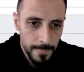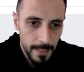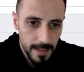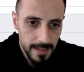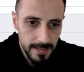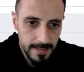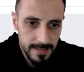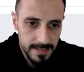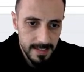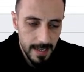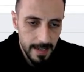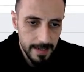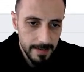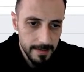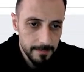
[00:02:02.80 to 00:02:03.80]
this uh,
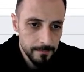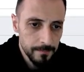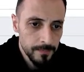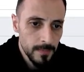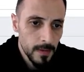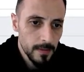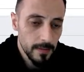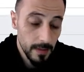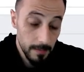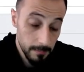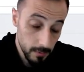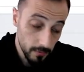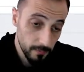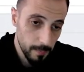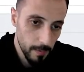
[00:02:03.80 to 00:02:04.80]
number
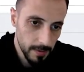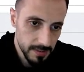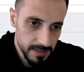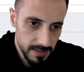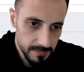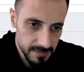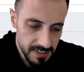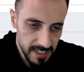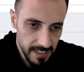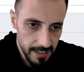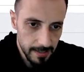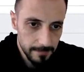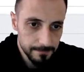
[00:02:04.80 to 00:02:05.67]
of points i'm saying